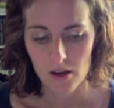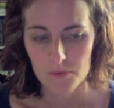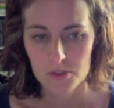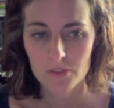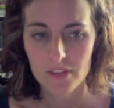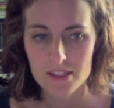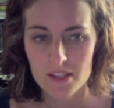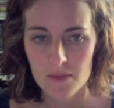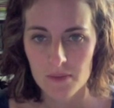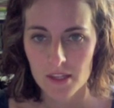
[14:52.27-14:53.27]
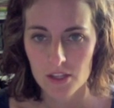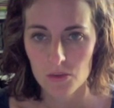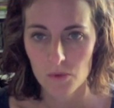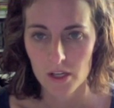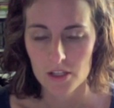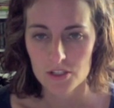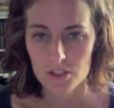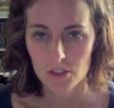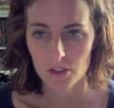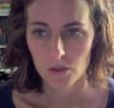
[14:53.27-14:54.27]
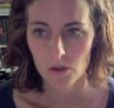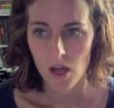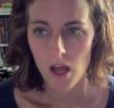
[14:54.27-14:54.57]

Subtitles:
So if that's something that you want to do,